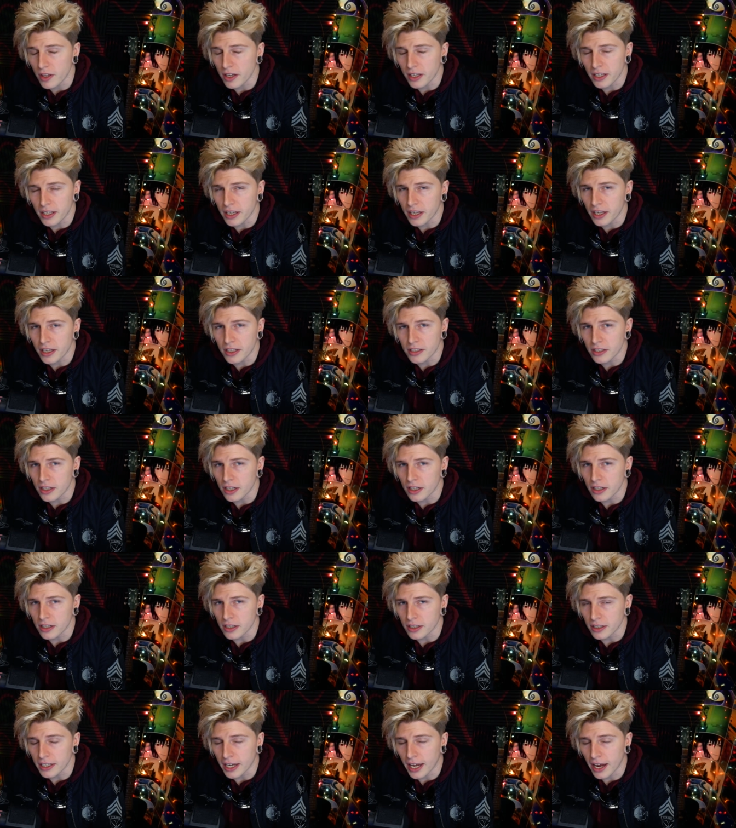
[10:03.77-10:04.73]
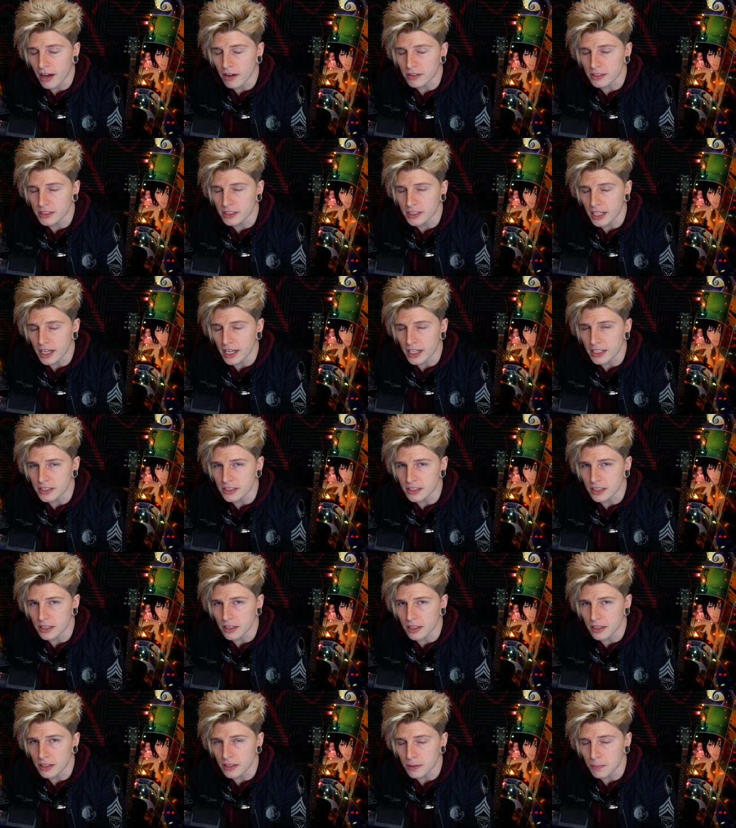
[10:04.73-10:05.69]
think it uh, counts as
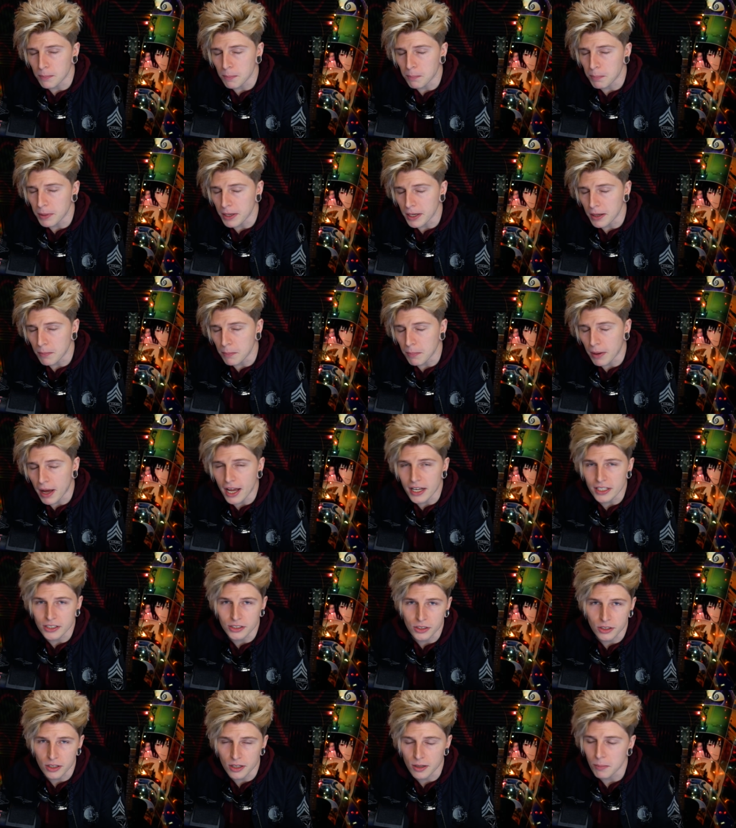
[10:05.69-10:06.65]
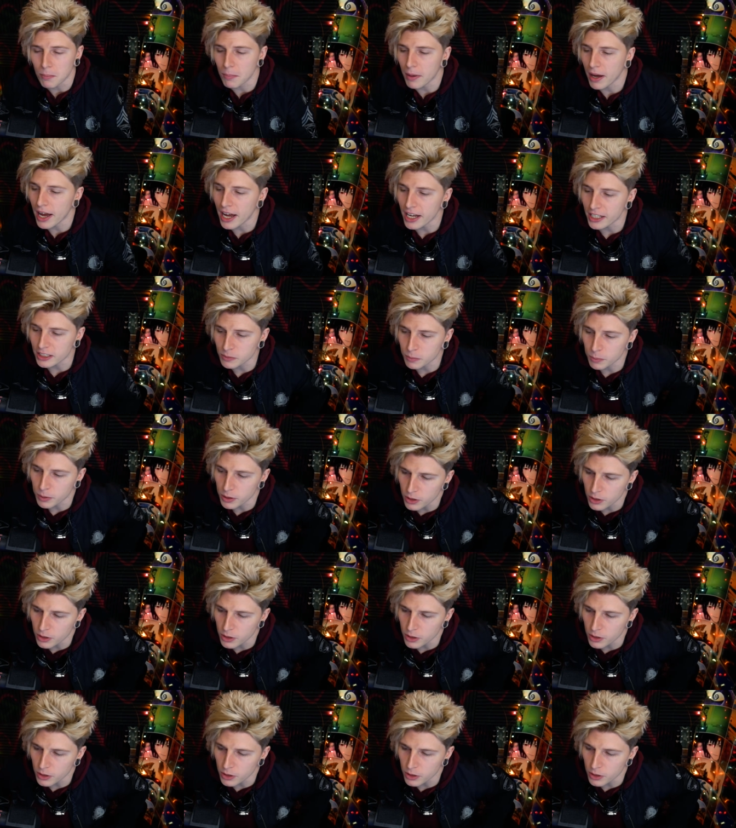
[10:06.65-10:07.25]
uh, being biased or unbiased.